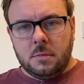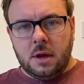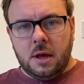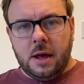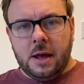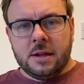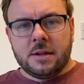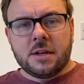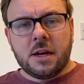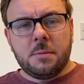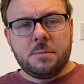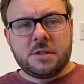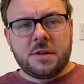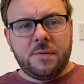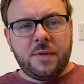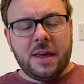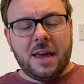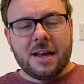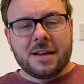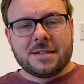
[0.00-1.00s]
In terms of
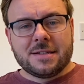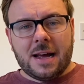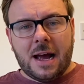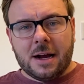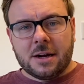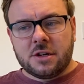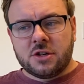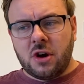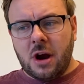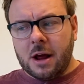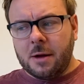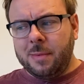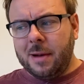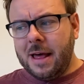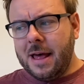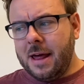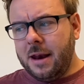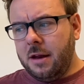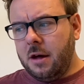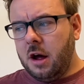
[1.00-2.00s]
the exact track
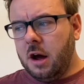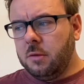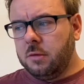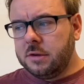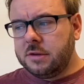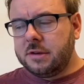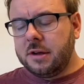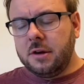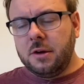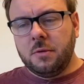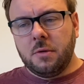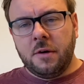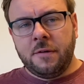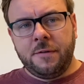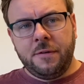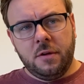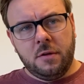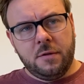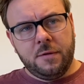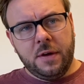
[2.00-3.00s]
plan, I will do a
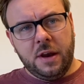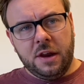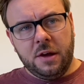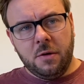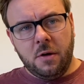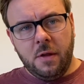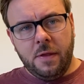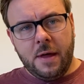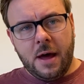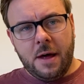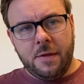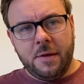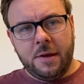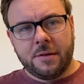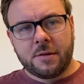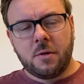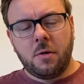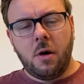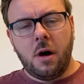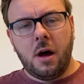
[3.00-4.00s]
full video on that. There's
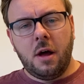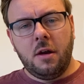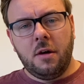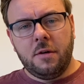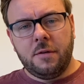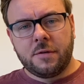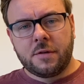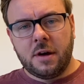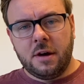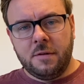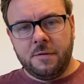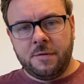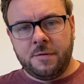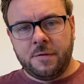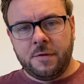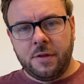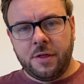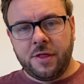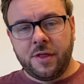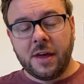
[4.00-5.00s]
quite a lot of kind of
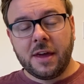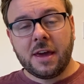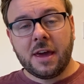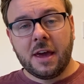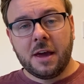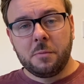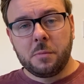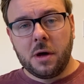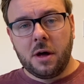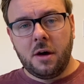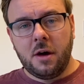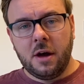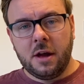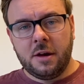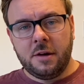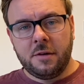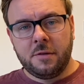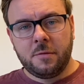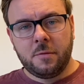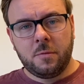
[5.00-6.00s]
thinking
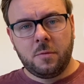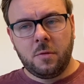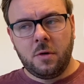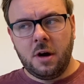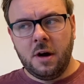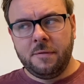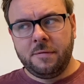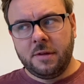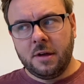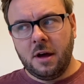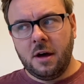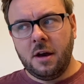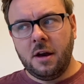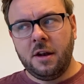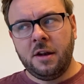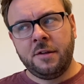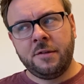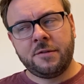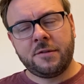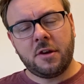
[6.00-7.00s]
behind what I've
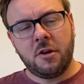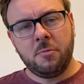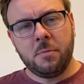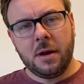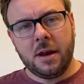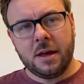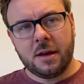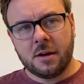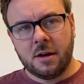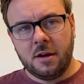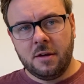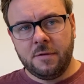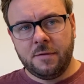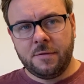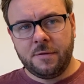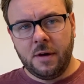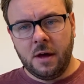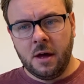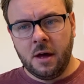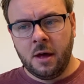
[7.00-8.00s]
done, so many kind
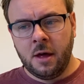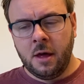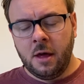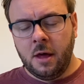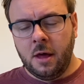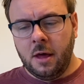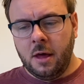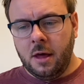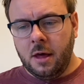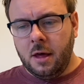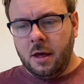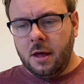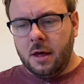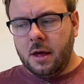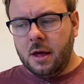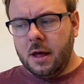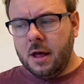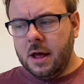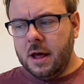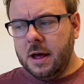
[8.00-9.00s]
of
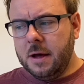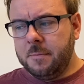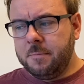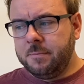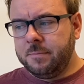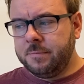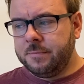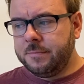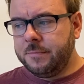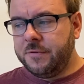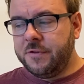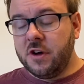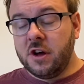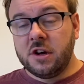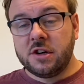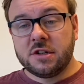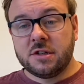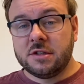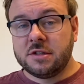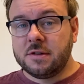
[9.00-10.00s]

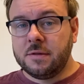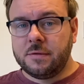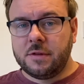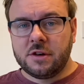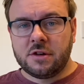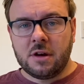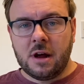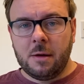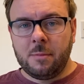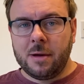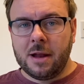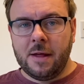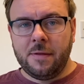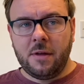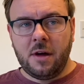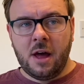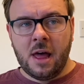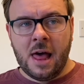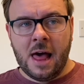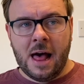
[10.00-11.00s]
versions of the track plan that
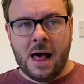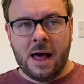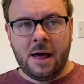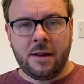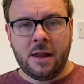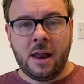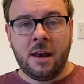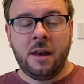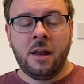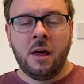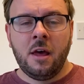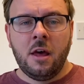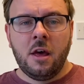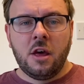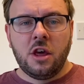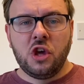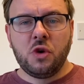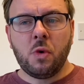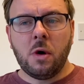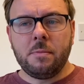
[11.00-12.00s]
I had, and
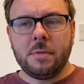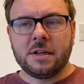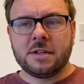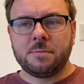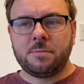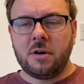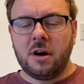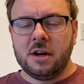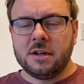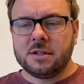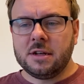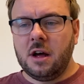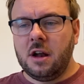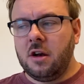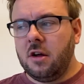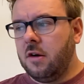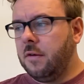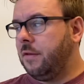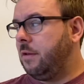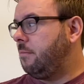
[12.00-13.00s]
you won't be surprised that a
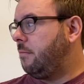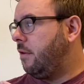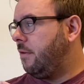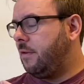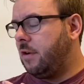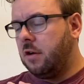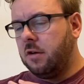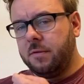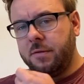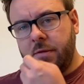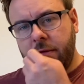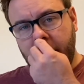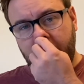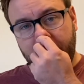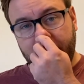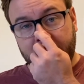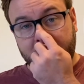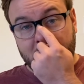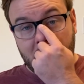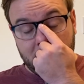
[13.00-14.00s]
lot of them revolve around
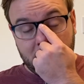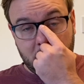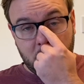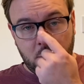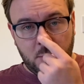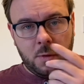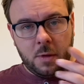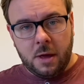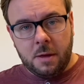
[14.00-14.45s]
the depot